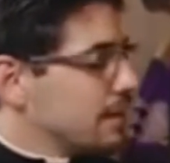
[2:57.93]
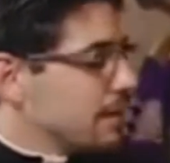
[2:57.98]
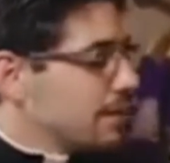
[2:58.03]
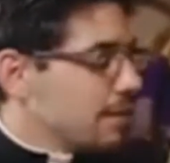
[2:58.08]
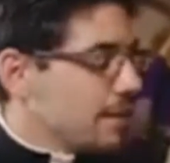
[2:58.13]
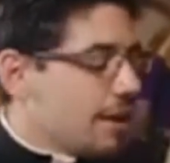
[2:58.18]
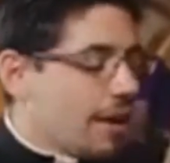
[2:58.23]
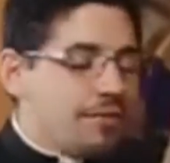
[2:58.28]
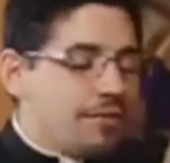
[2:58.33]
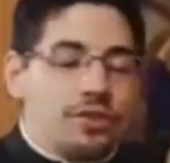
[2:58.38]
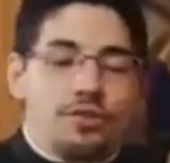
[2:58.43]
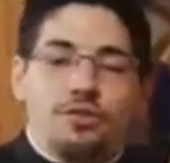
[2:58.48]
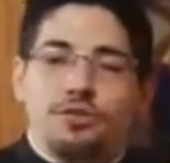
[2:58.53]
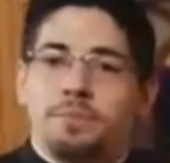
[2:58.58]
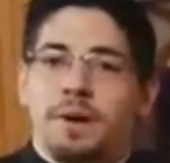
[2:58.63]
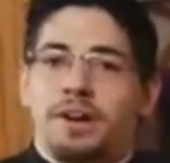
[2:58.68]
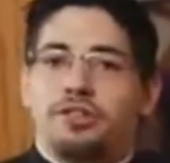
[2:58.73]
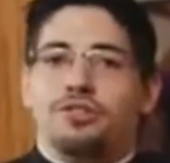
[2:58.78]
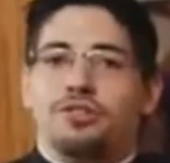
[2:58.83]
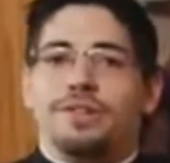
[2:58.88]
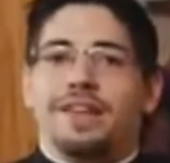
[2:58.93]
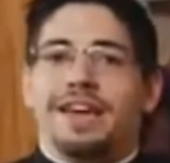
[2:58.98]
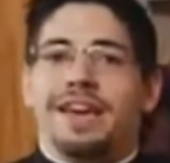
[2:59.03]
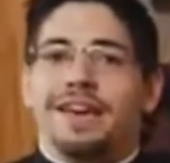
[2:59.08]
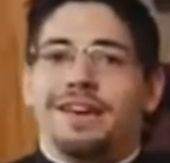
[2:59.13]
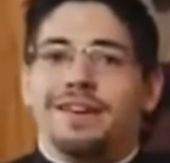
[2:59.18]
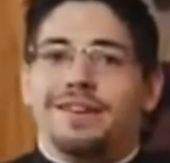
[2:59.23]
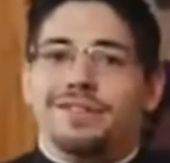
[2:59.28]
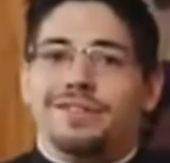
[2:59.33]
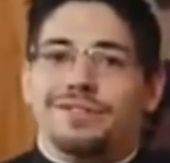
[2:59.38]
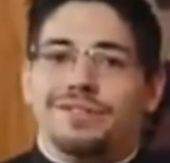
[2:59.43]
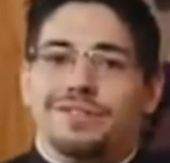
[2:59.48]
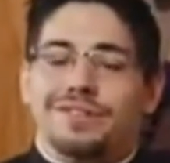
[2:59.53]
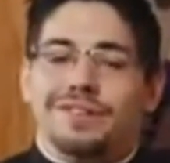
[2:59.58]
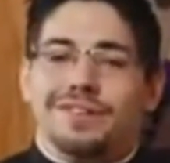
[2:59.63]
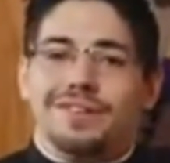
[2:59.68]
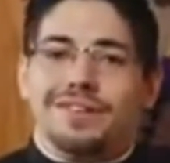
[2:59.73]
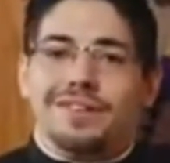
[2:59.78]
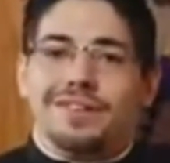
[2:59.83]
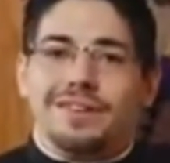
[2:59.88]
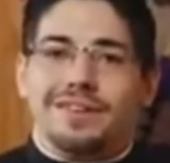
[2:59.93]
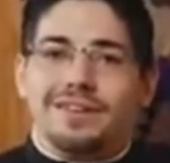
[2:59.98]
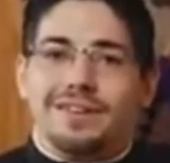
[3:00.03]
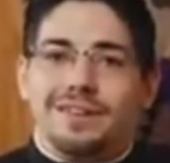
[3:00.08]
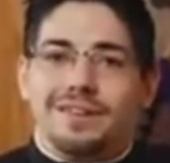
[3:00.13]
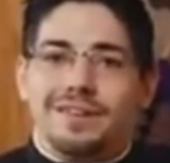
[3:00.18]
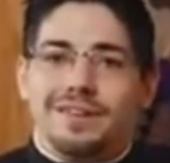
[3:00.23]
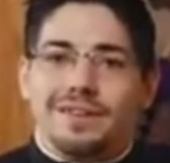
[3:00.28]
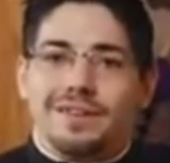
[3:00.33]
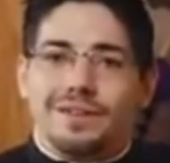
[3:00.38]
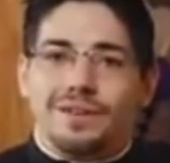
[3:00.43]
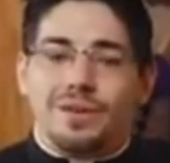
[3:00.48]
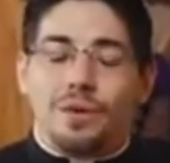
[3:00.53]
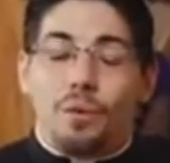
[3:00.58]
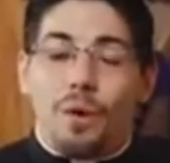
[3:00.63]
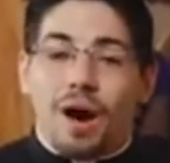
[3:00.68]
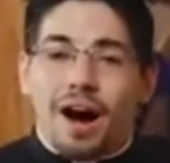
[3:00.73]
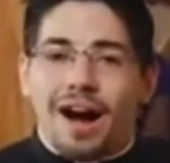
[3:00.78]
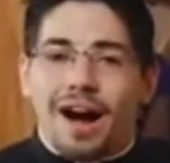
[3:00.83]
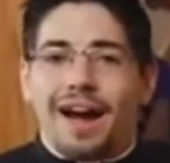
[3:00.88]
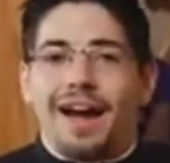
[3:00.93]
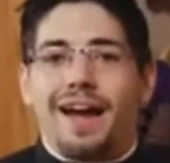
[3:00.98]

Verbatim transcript: a few special days. Why?